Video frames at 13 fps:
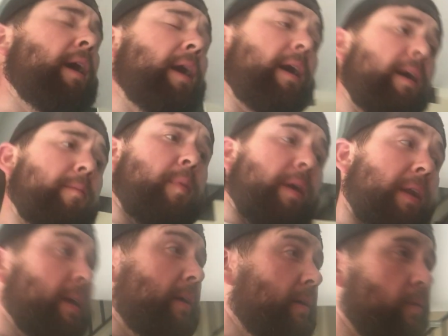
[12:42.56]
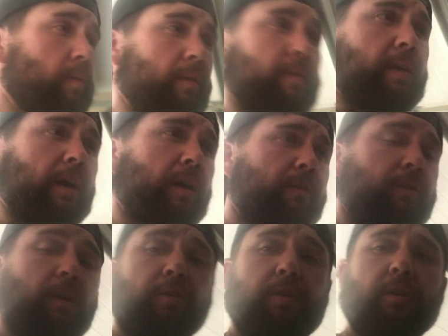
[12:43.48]
But when fall
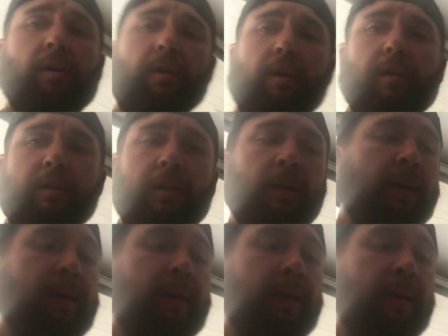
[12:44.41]
flow starts,